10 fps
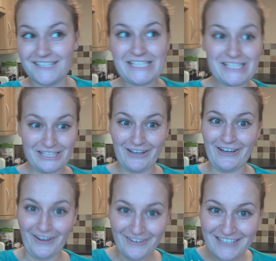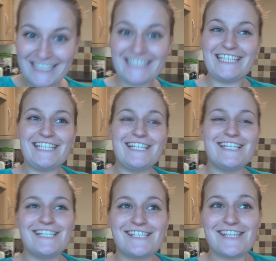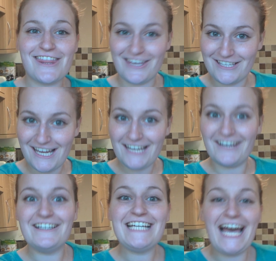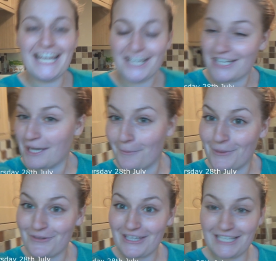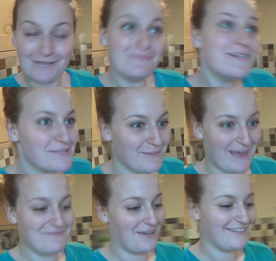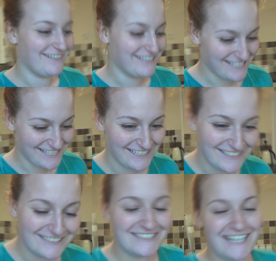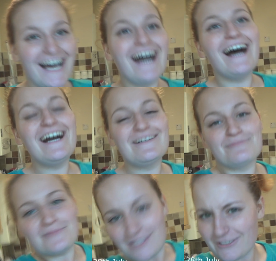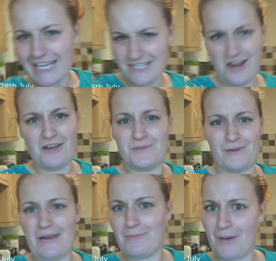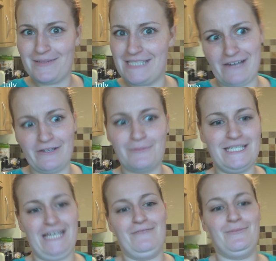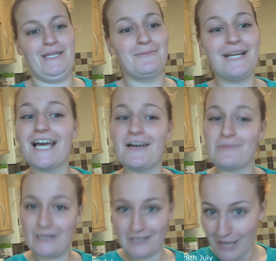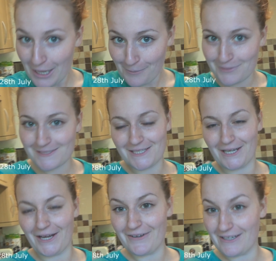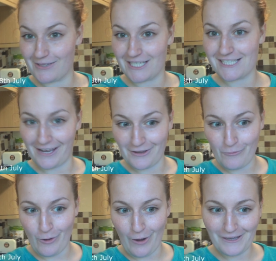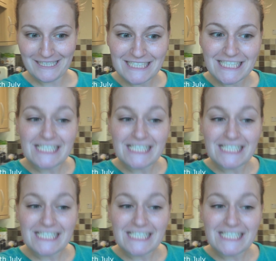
So it is Thursday night and I am in a much better mood. You'll get times where I'm up and down, but the minute I'm up, so I'm going to tell you why.